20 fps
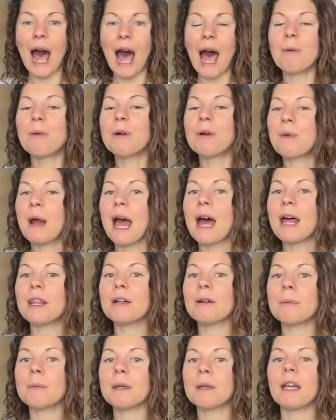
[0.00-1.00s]
I would
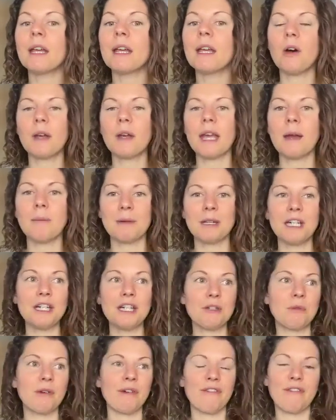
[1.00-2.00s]
rather be like, okay, I'm
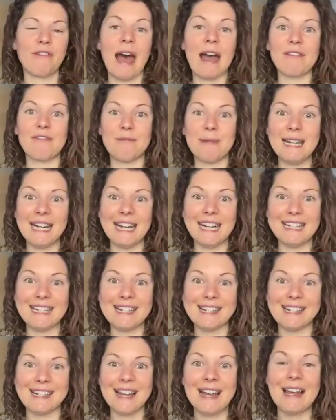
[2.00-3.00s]
gonna do it 5
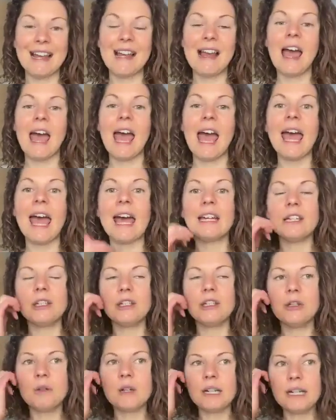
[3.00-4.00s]
minutes.
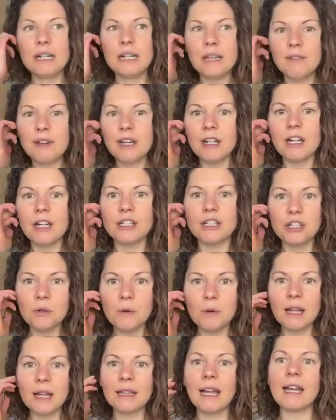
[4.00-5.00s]
And you could even
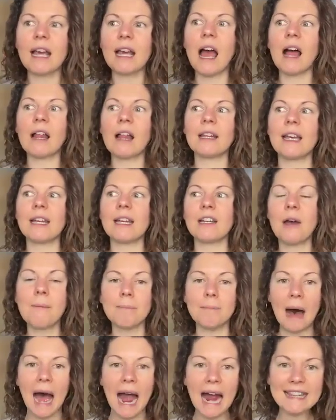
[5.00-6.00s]
do it like
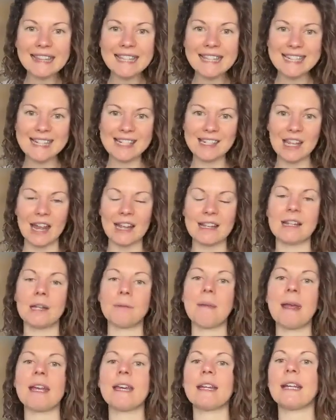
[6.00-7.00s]
combine these things
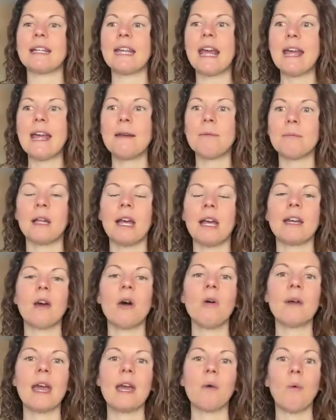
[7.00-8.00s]
and make it a game.
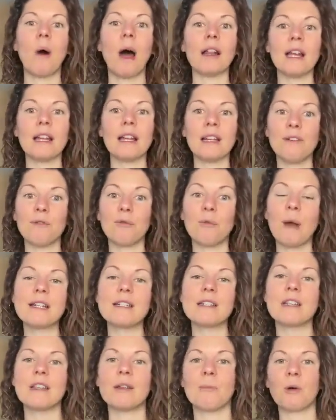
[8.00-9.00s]
Like, okay, while I lift
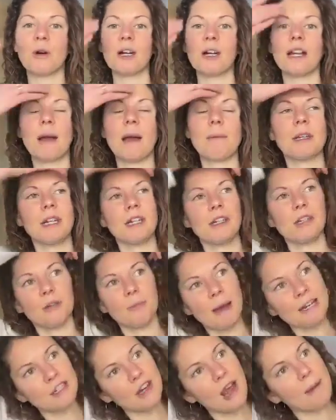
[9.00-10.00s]
weights in the morning, I'm gonna
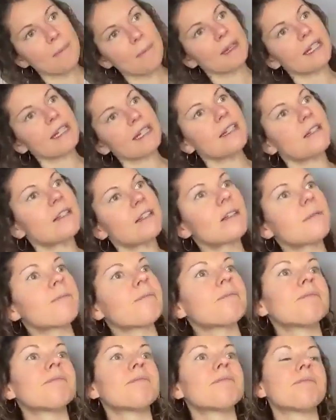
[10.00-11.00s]
do my Japanese.